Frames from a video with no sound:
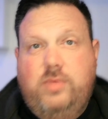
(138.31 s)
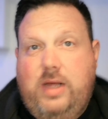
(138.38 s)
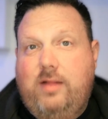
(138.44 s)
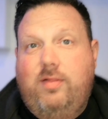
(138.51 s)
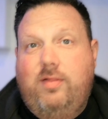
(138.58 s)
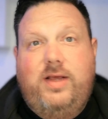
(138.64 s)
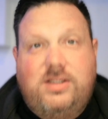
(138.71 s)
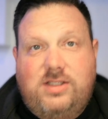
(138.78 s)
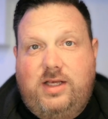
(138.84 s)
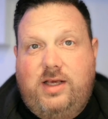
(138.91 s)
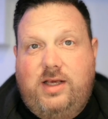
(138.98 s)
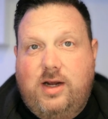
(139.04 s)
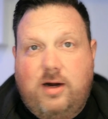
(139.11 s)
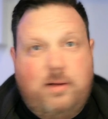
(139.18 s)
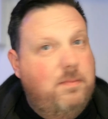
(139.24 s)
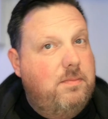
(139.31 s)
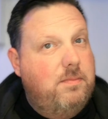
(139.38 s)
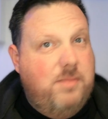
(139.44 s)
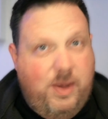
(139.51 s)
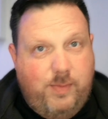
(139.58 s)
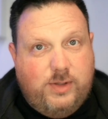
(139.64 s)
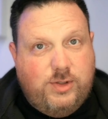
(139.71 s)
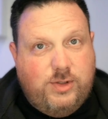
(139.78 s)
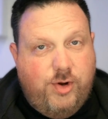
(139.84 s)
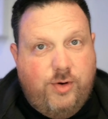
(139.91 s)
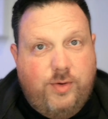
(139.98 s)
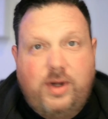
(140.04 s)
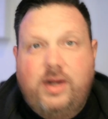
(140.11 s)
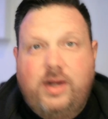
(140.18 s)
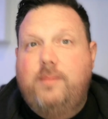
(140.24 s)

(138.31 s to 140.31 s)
at least a year, maybe 2.